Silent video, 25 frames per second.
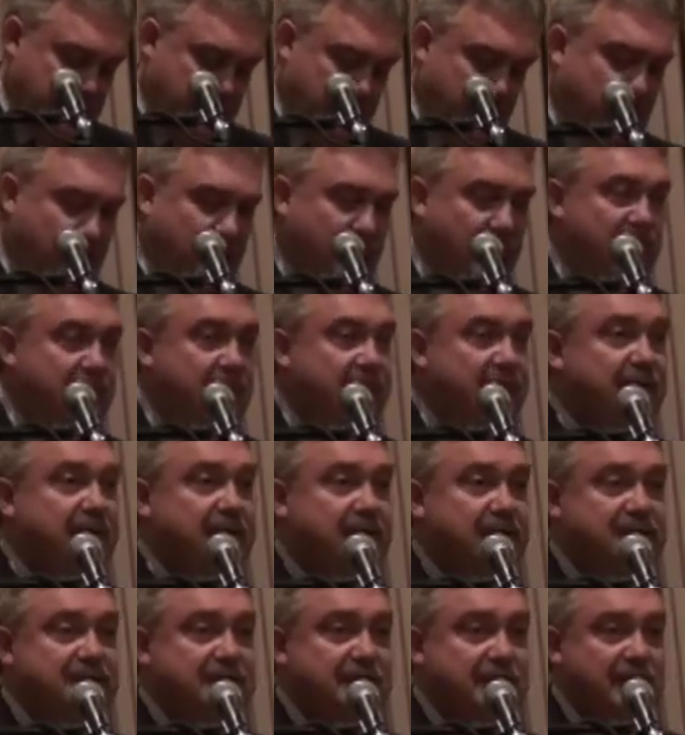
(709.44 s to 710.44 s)
year,
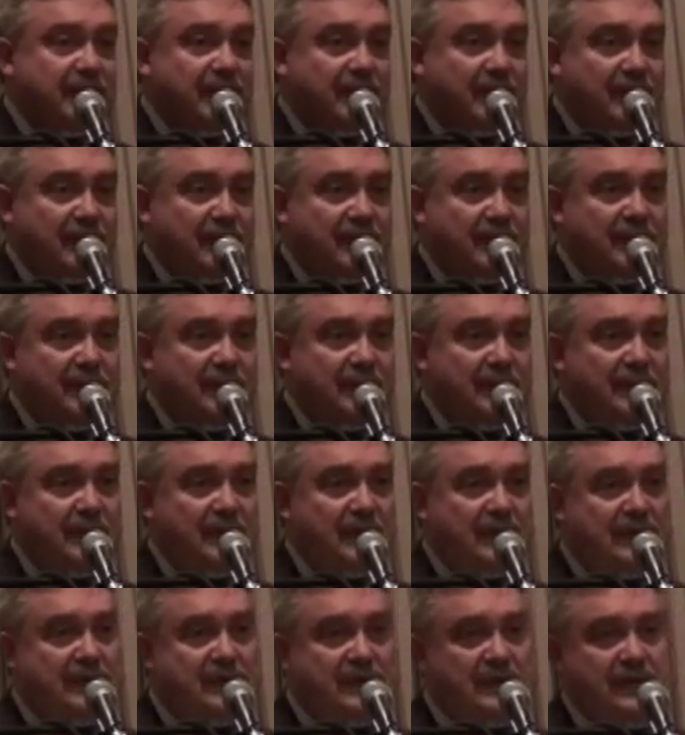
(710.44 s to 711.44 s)
years ago
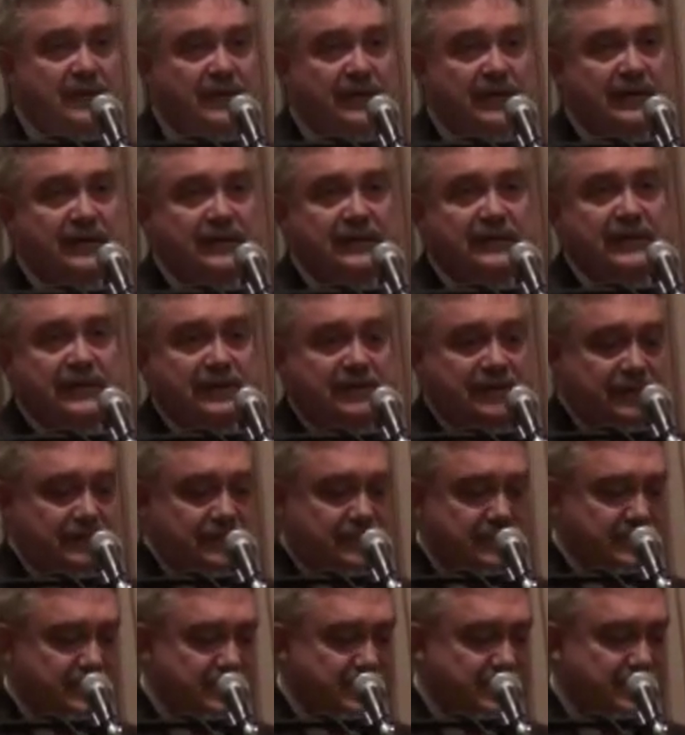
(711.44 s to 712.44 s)

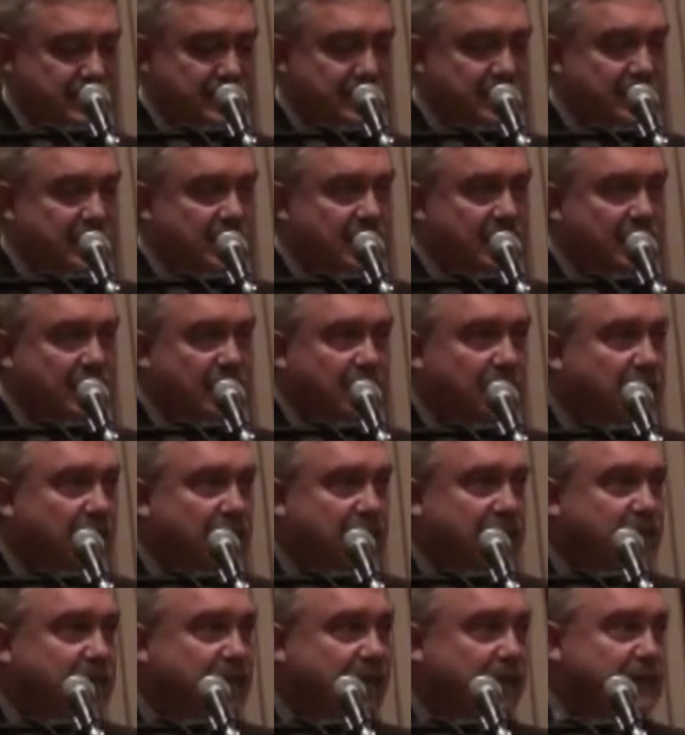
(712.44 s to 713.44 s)
continues or
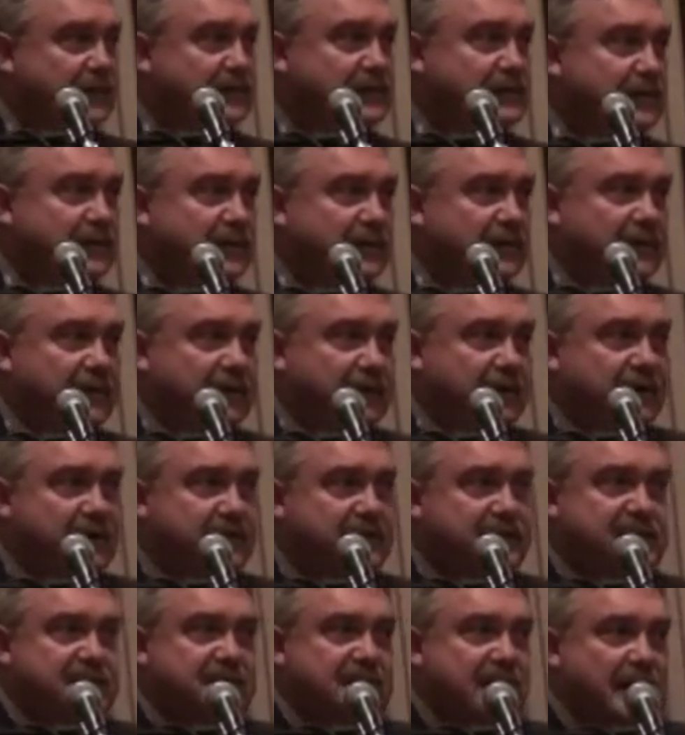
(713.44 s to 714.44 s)
whether that journey
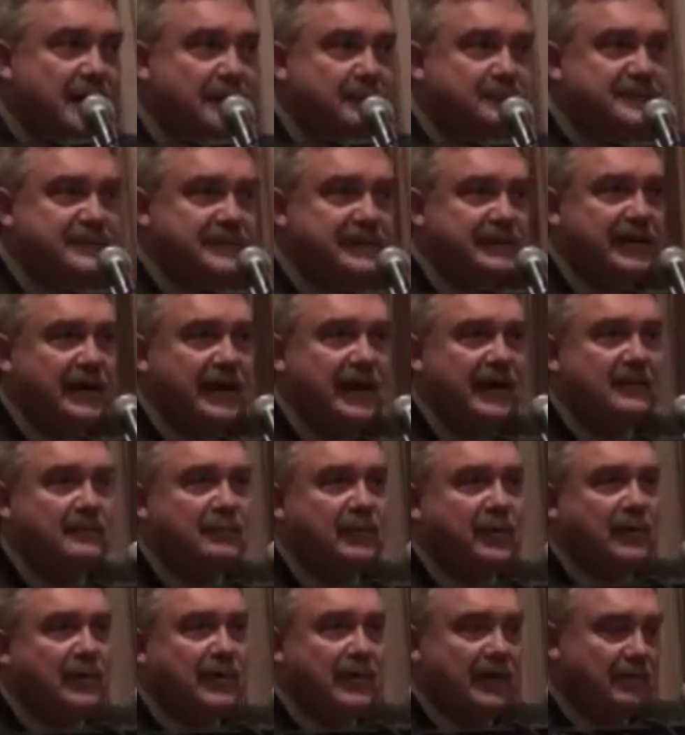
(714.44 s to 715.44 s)
stops in
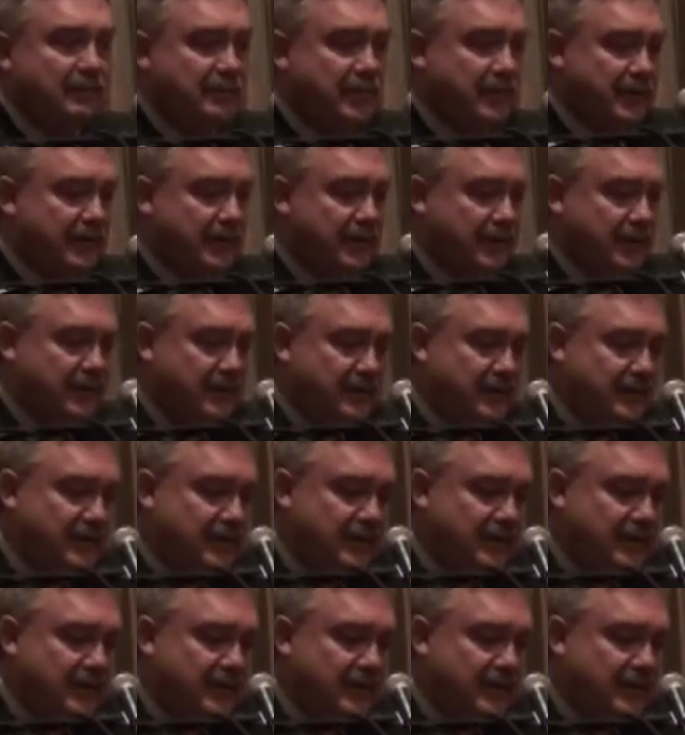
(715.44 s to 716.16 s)
Canmore, Alberta.